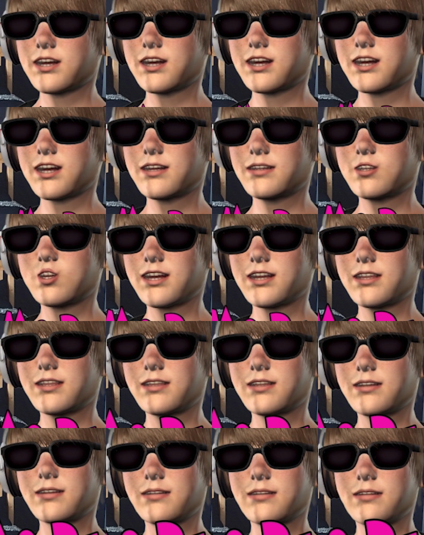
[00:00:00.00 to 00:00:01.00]
Modi
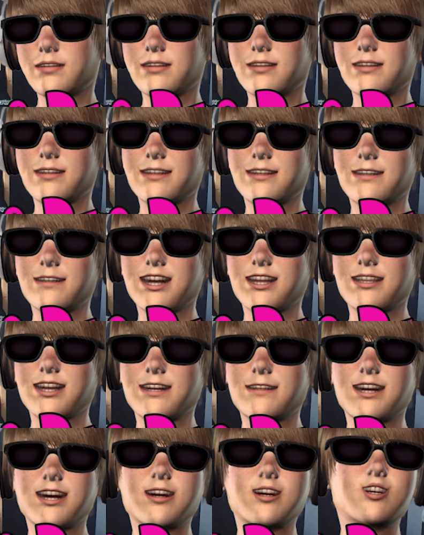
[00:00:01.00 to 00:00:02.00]
Pie. Buy
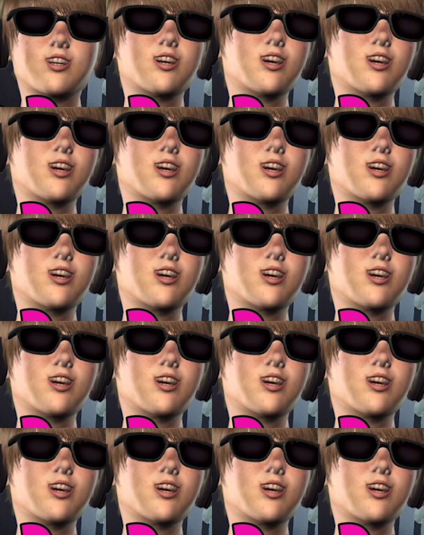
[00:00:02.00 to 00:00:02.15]
me merch.